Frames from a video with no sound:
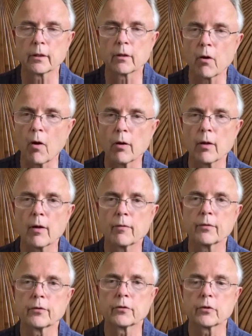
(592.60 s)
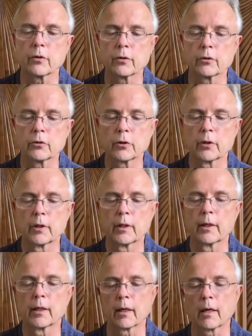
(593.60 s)
call off the search
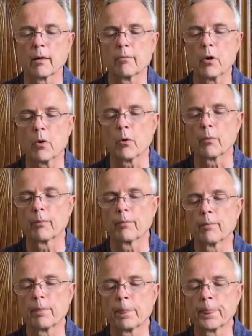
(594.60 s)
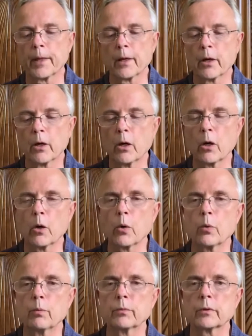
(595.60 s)
and come home,
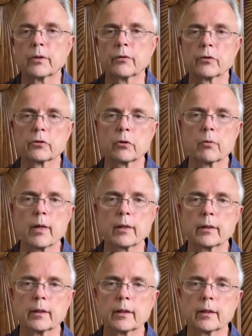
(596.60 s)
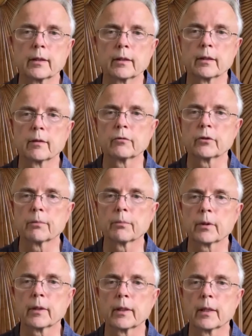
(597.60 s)
home to the serenity of
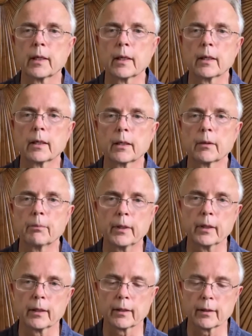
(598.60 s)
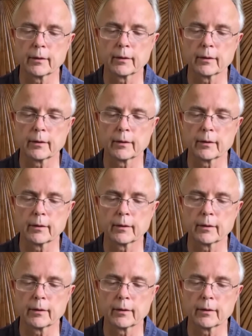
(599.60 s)
simply being.